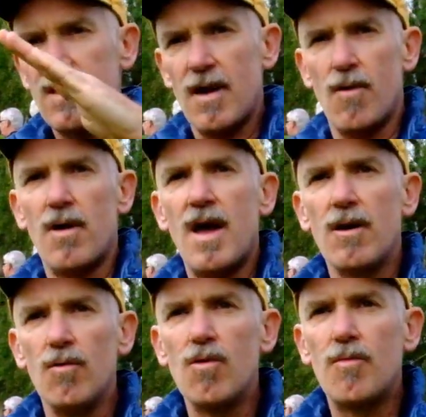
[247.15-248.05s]
that rod
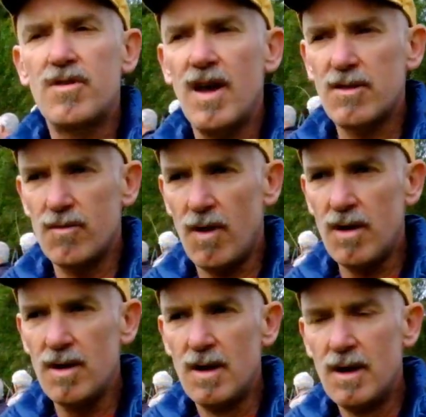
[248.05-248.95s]
angle will protect the rod.